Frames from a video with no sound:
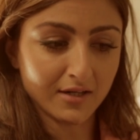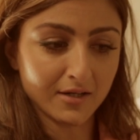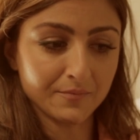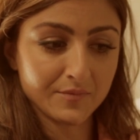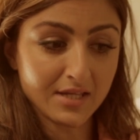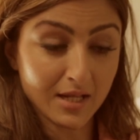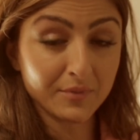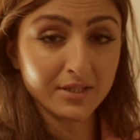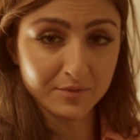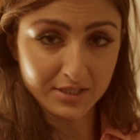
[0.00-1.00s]
um,
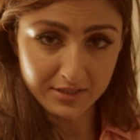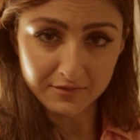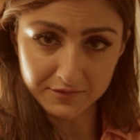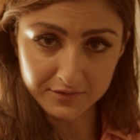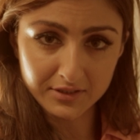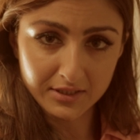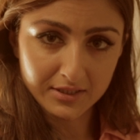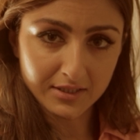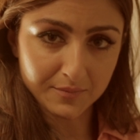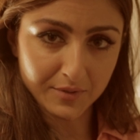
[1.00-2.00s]
helping them to live,
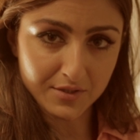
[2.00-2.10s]
uh,